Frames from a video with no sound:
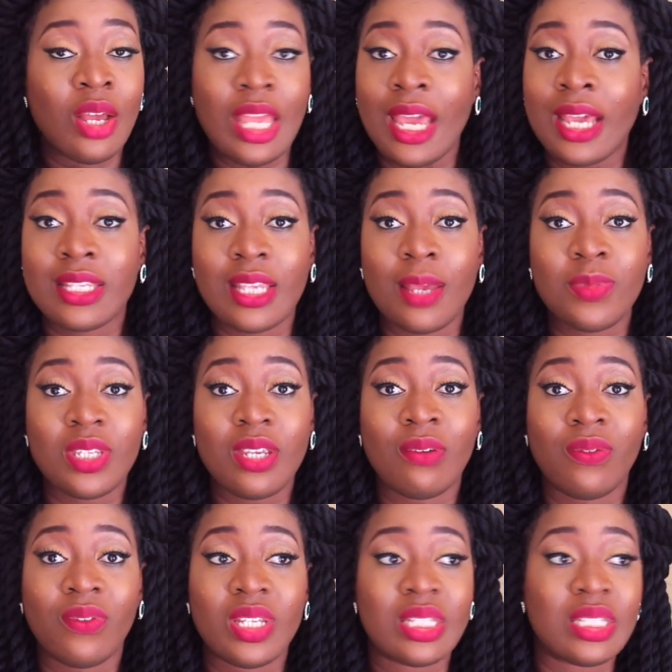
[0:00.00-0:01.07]
Except
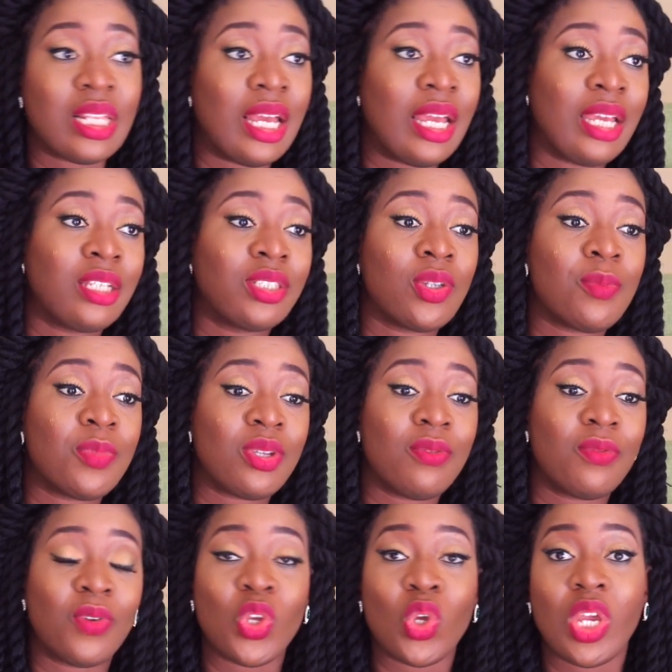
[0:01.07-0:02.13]
if it's like something
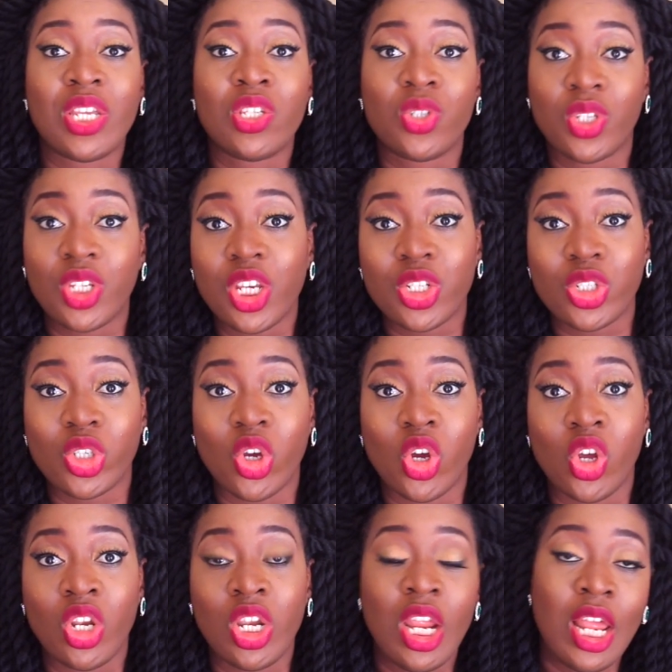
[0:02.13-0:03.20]
for your
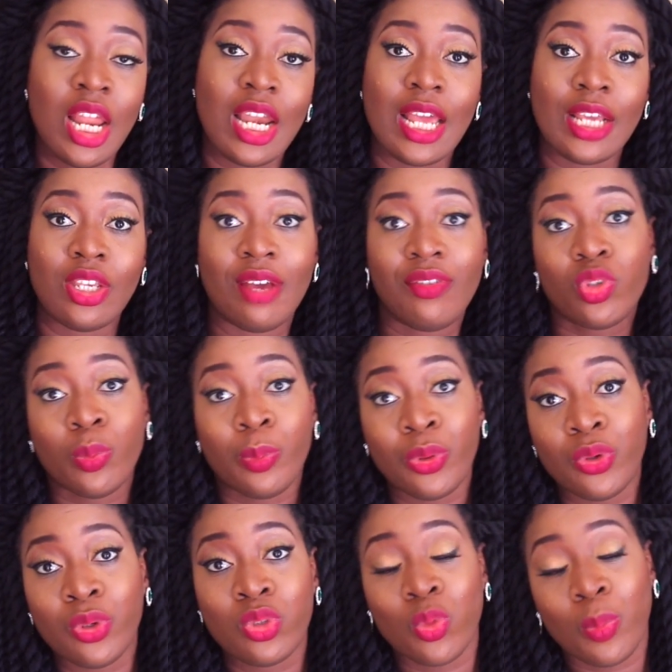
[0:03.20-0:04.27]
education, like you have to
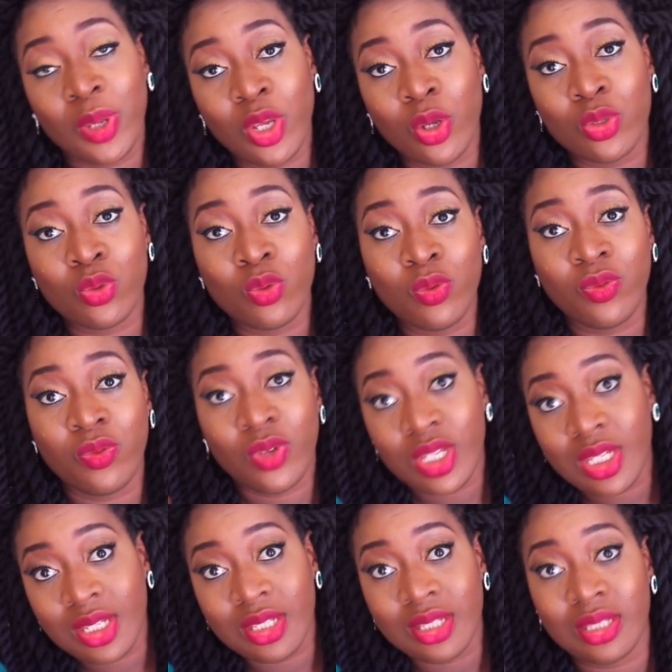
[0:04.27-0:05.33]
borrow to pay your school
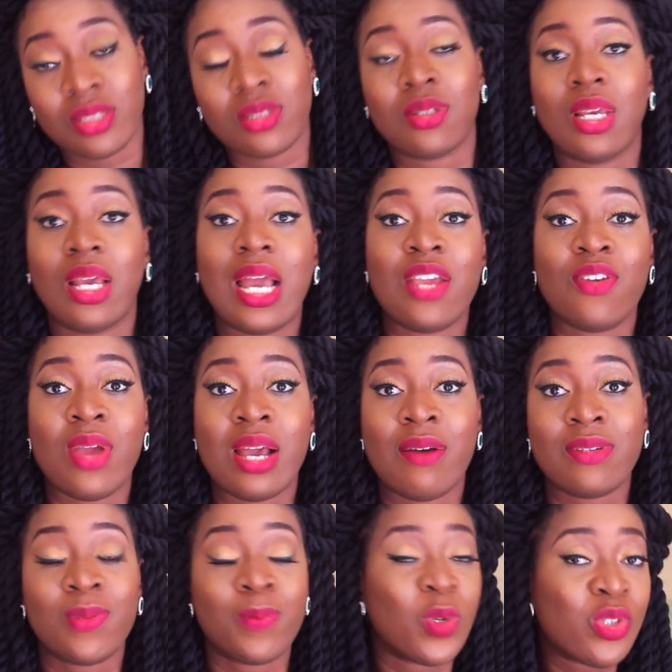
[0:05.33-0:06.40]
fees and you are
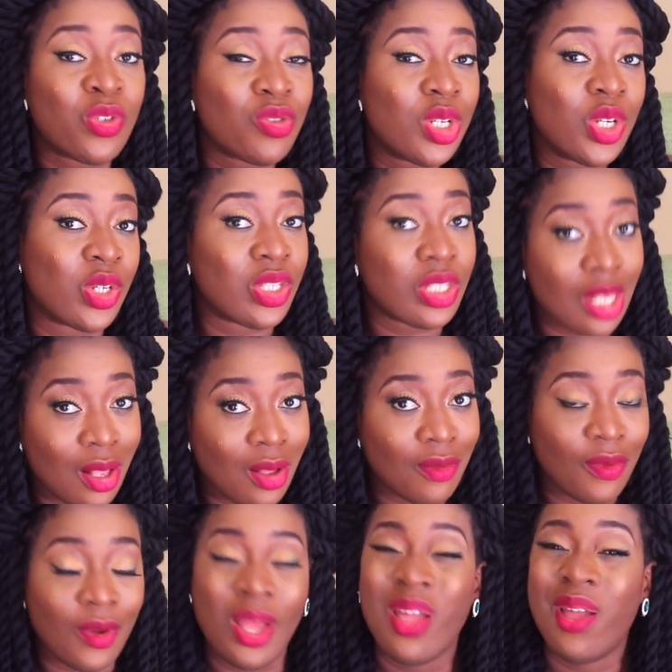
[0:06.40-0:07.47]
sponsoring
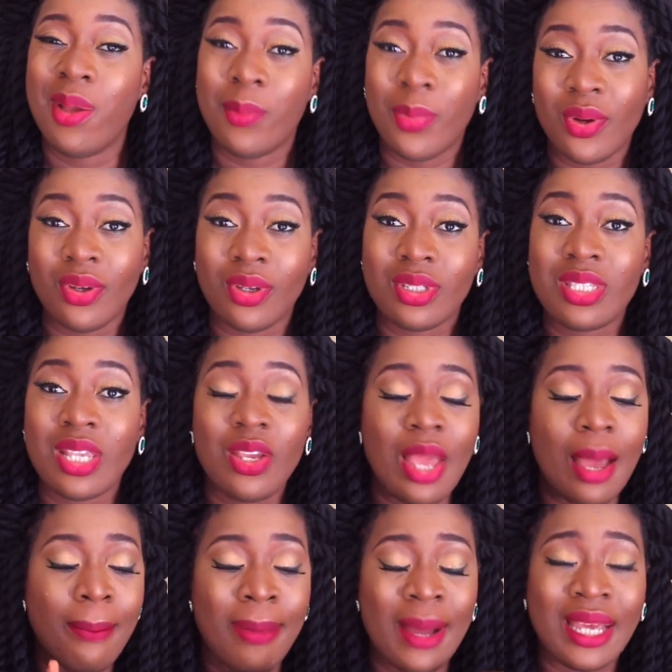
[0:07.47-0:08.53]
yourself. Or say
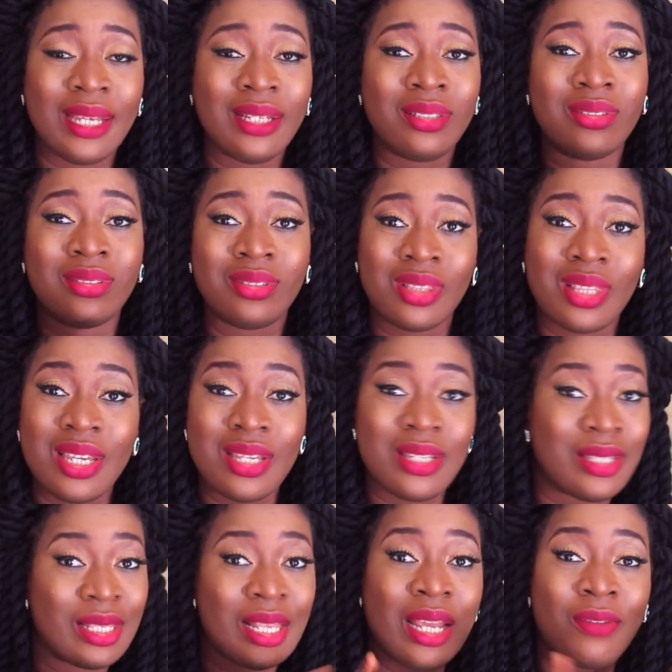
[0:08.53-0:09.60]
you're buying
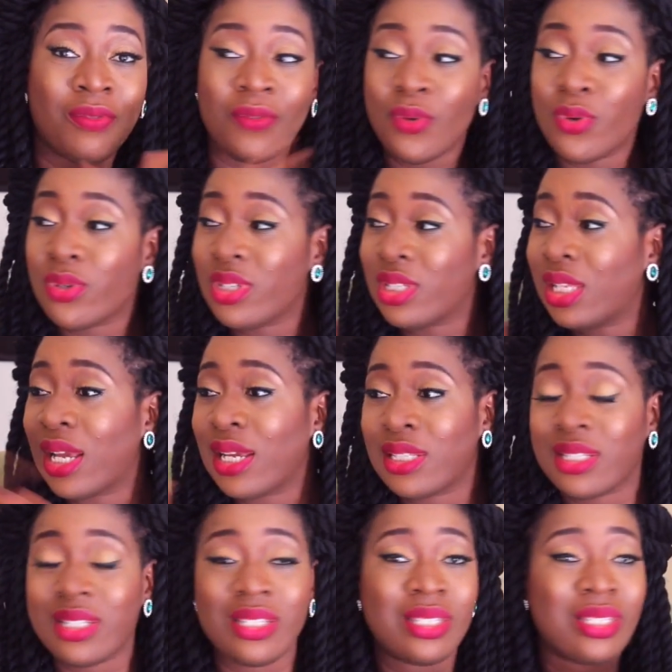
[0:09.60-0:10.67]
things like phones, like
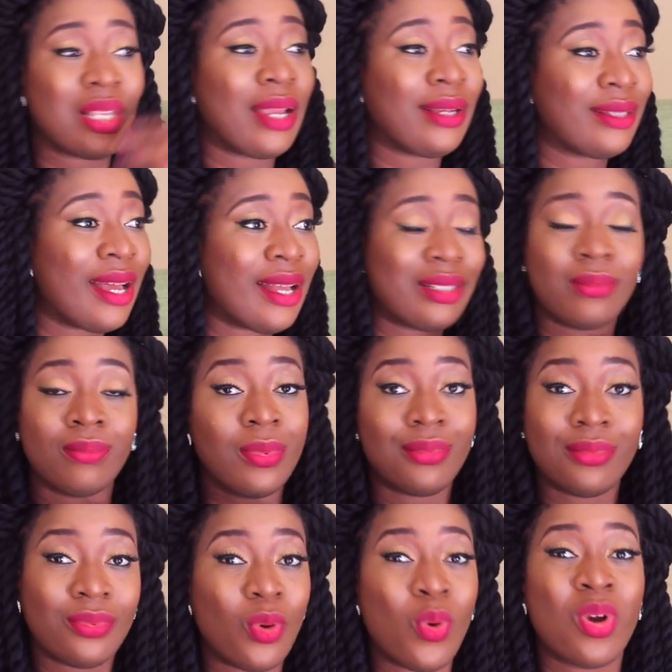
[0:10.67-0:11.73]
this, like that,
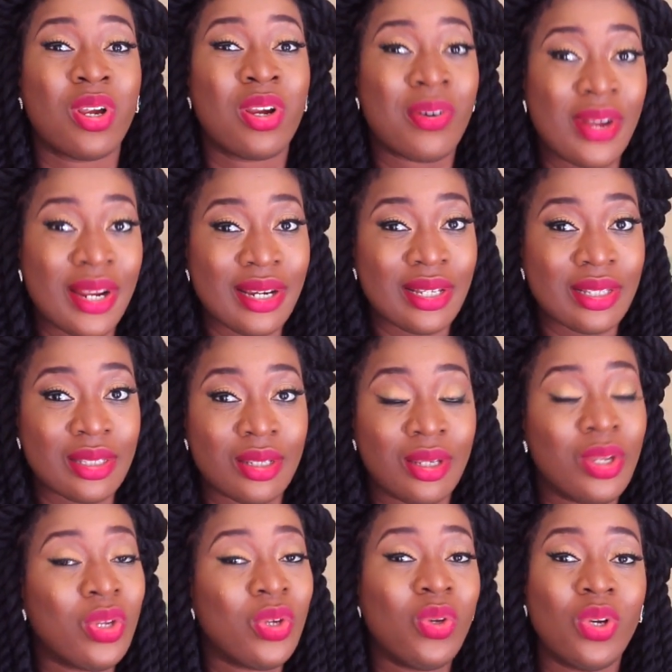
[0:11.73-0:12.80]
on credit,
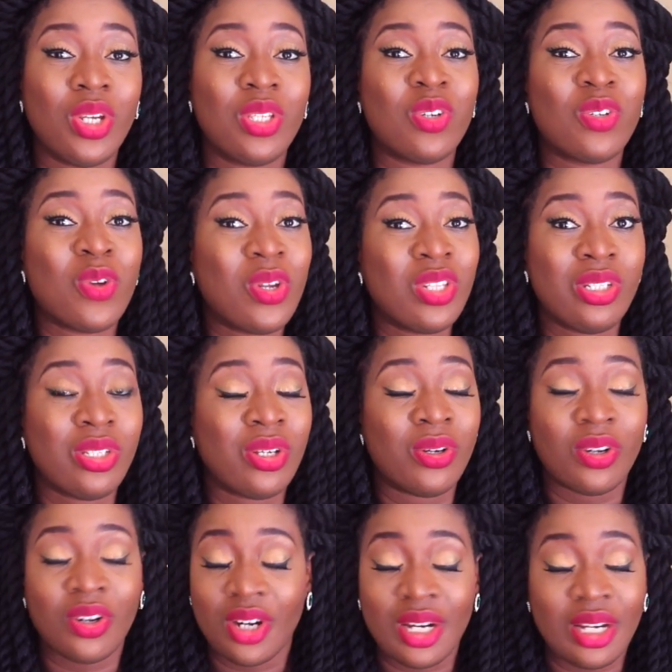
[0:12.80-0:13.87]
going on holiday
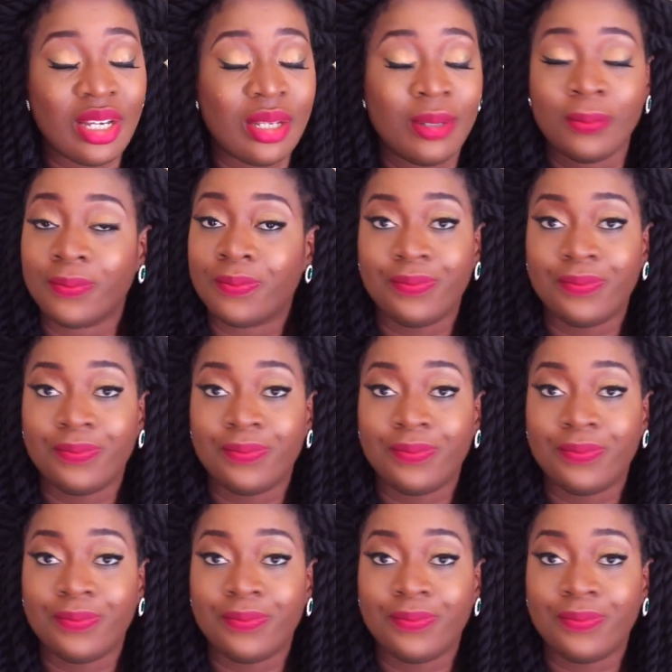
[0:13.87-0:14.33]
on credit,